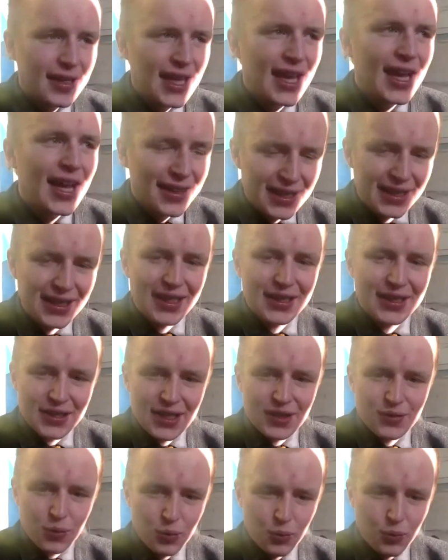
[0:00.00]
I think it's
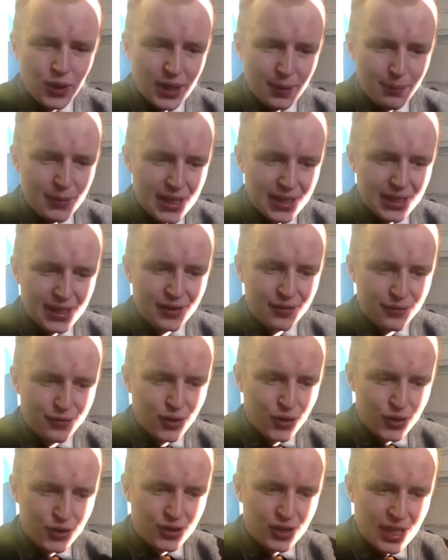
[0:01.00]
when I'm making
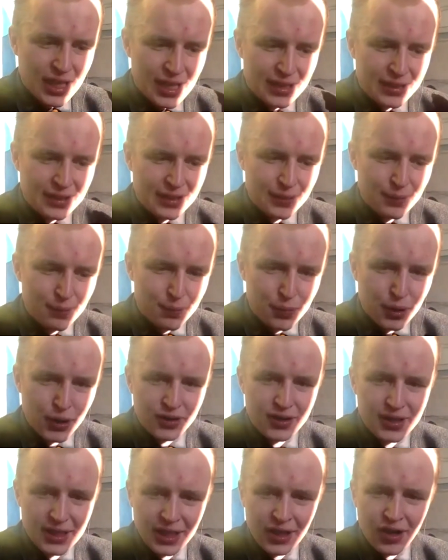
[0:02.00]
food and
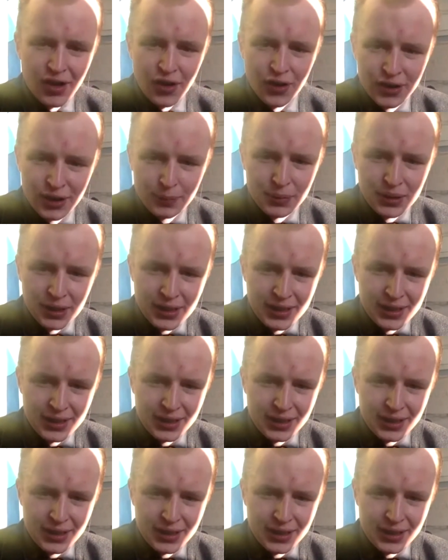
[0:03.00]
putting it on a plate.